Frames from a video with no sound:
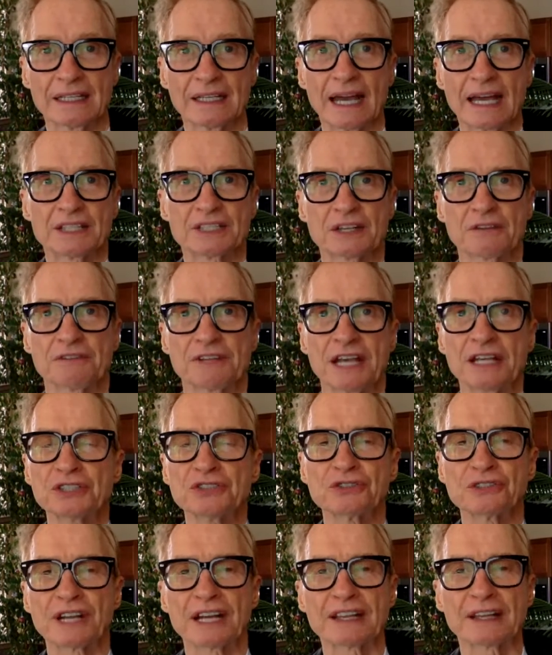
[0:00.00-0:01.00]
As of
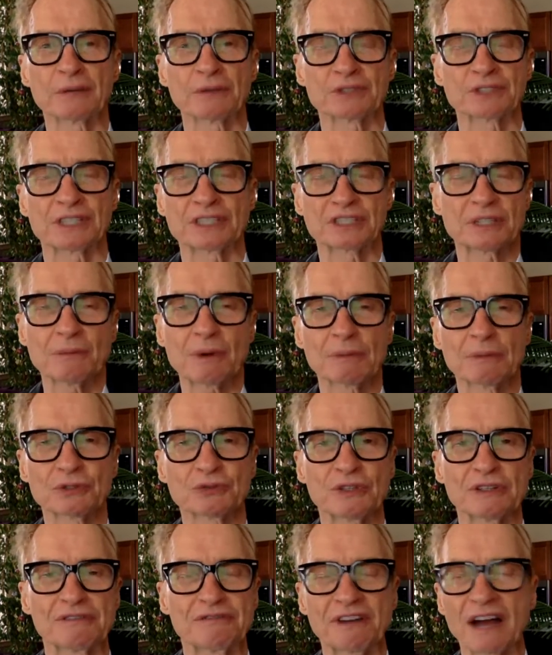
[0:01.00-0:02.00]
yesterday, there was like somewhere
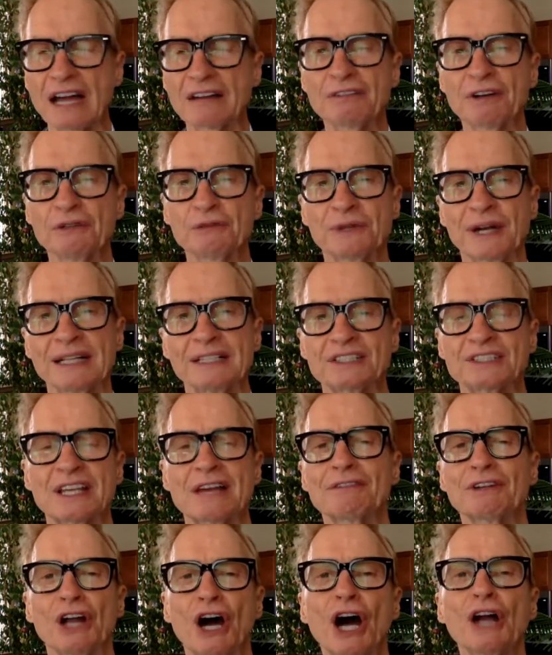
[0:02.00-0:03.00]
between $500,000 and
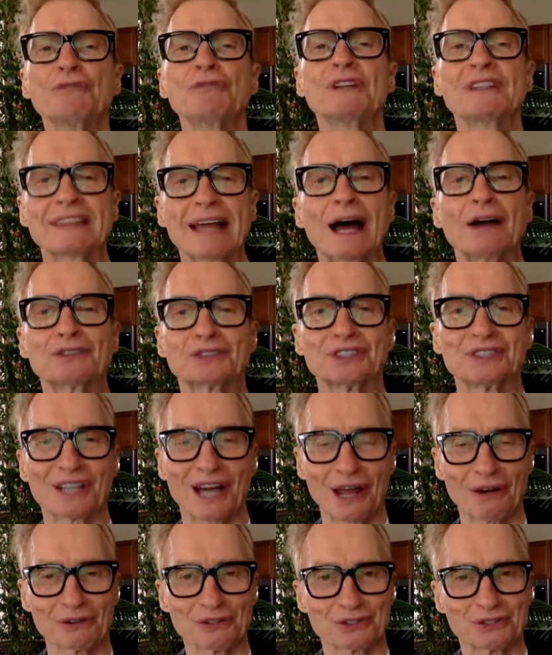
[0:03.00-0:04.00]

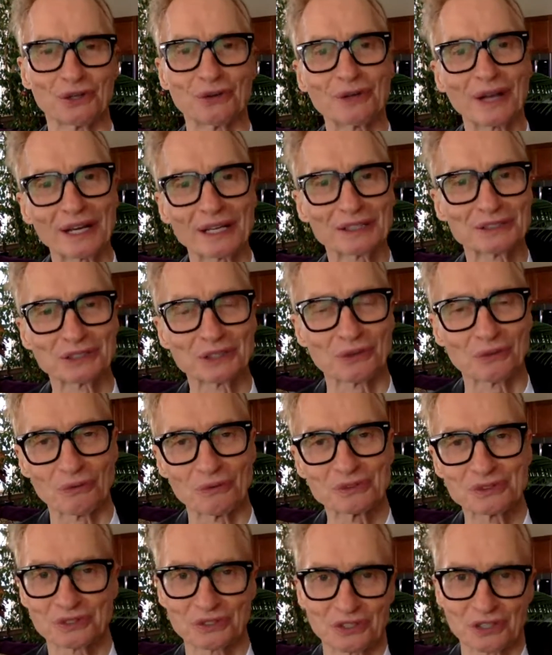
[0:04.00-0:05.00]
$700,000 donated to
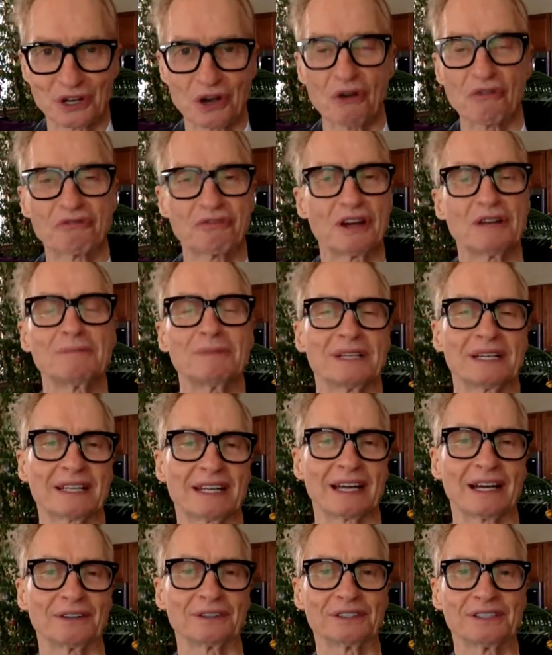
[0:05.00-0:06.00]
the GoFundMe
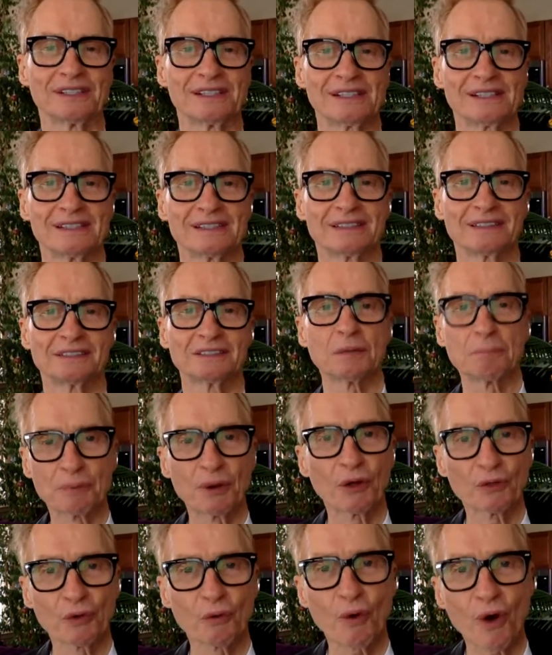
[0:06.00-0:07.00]
account to
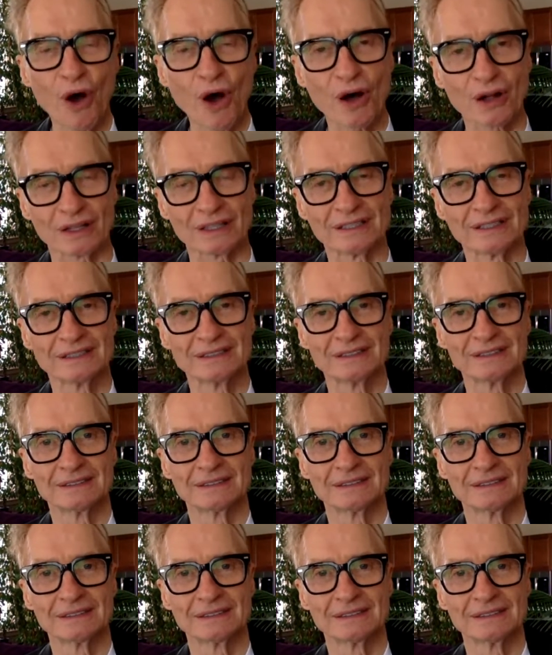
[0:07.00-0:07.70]
build the wall.